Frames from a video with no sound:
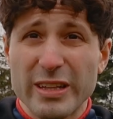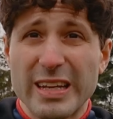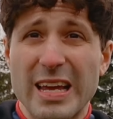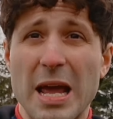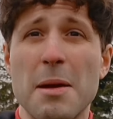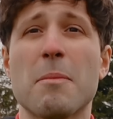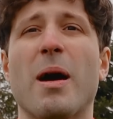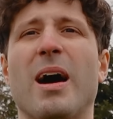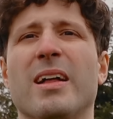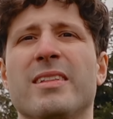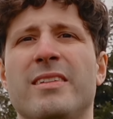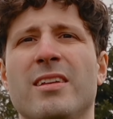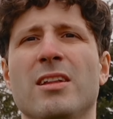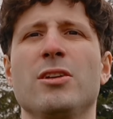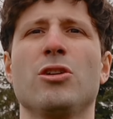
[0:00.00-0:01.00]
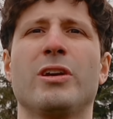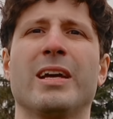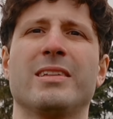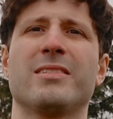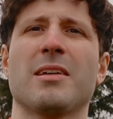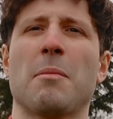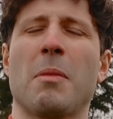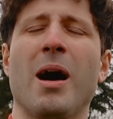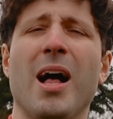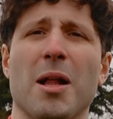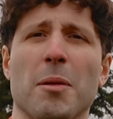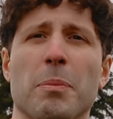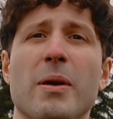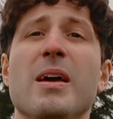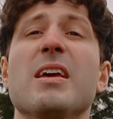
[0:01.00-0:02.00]
the game until you get some
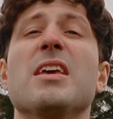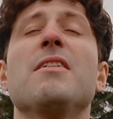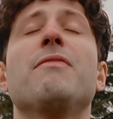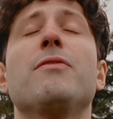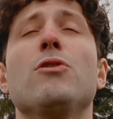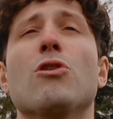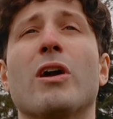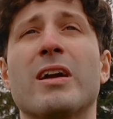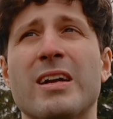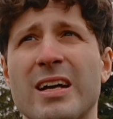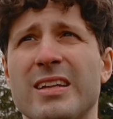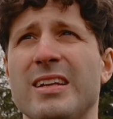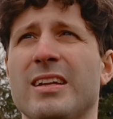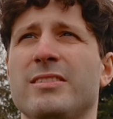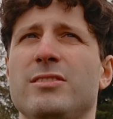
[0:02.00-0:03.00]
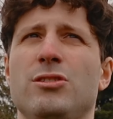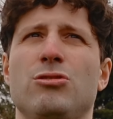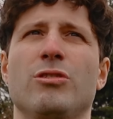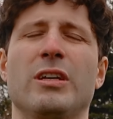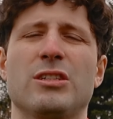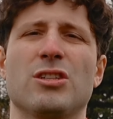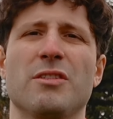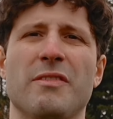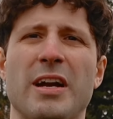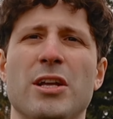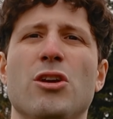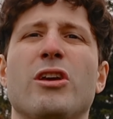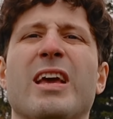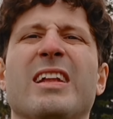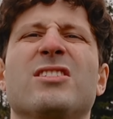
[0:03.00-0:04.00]
help if you are not in a situation where
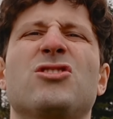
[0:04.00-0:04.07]
you can